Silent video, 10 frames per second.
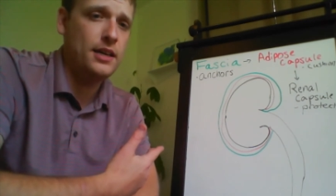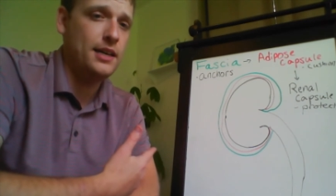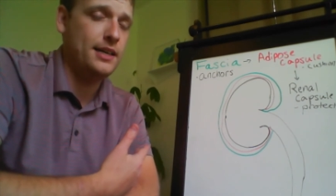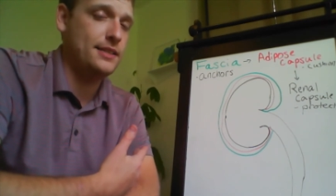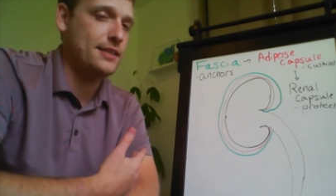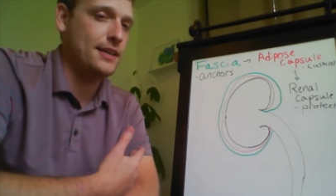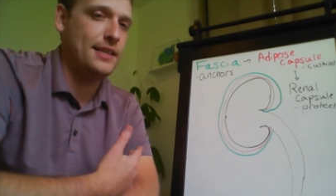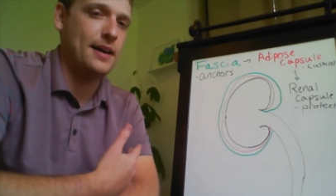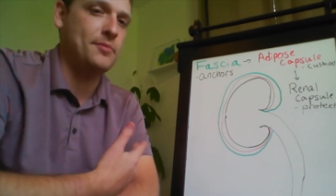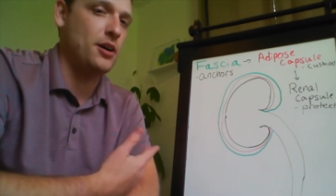inside
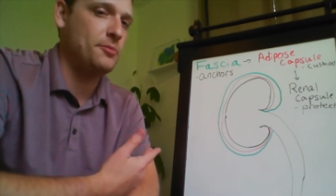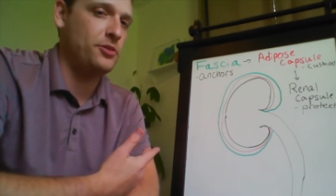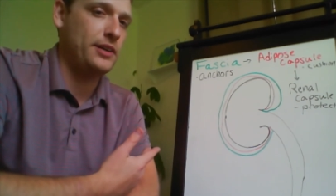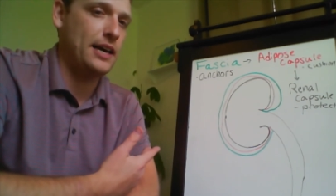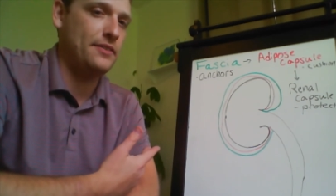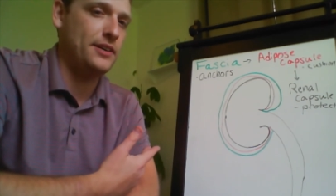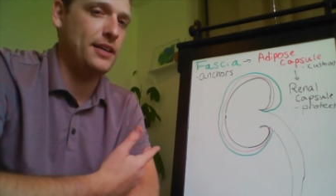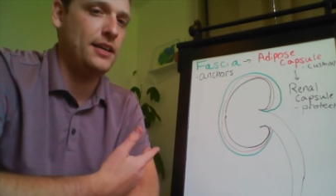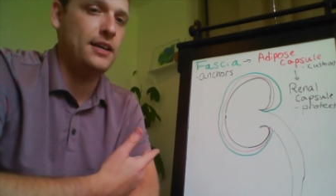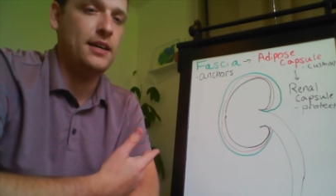the abdominal
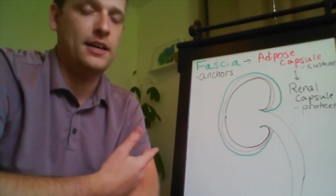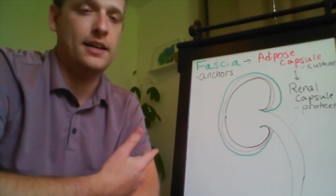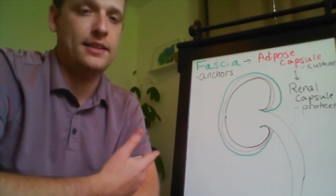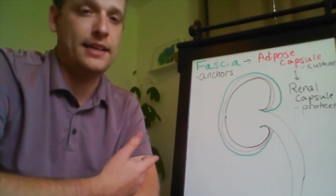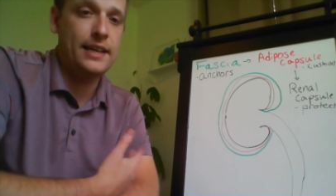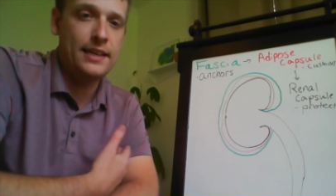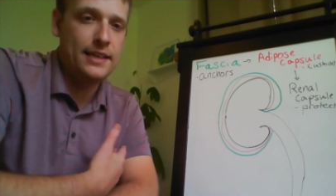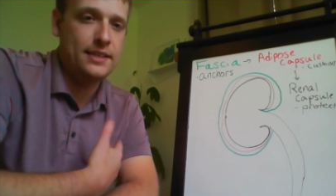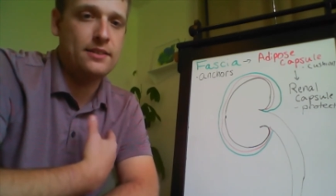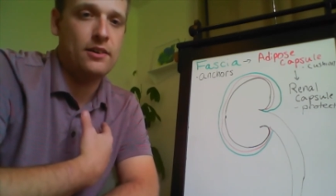cavity, the
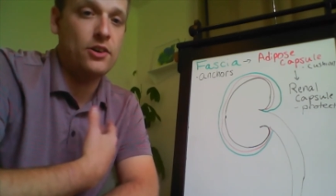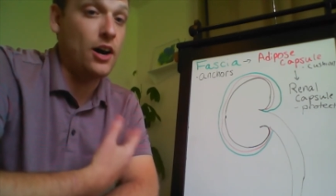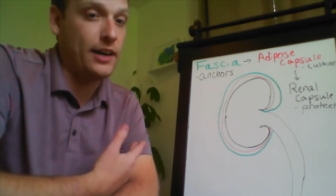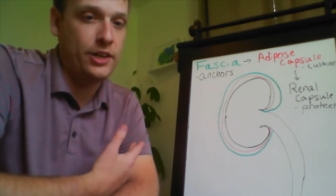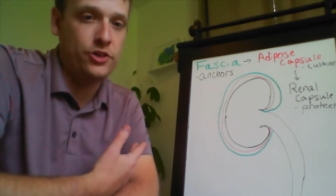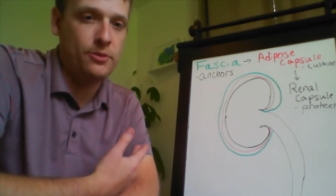kidneys are not injured